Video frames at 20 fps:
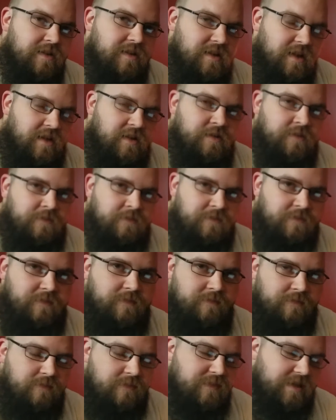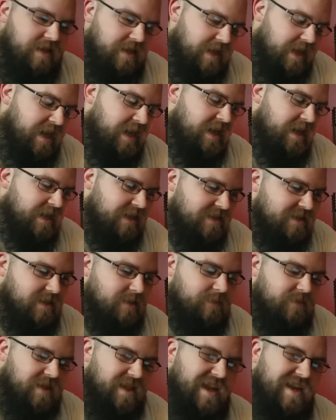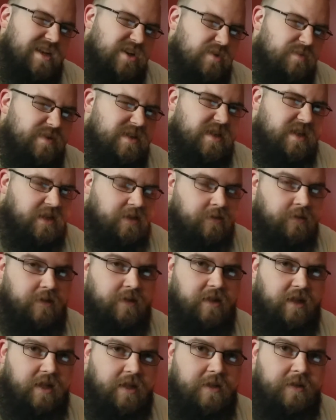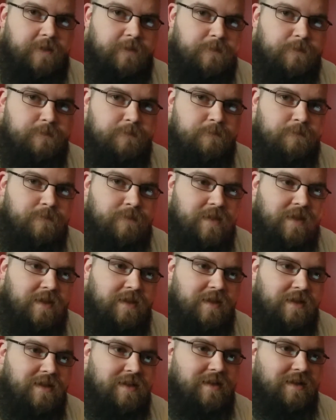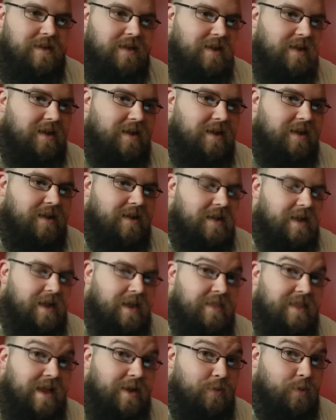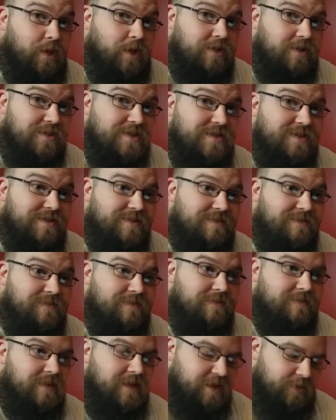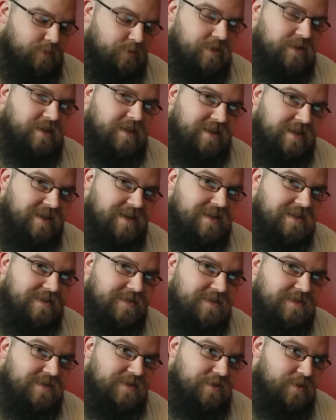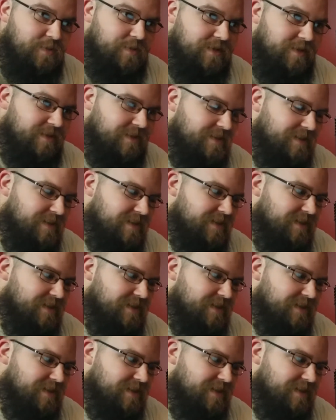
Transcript: of eating something I don't particularly like. And that works. It really does. You can...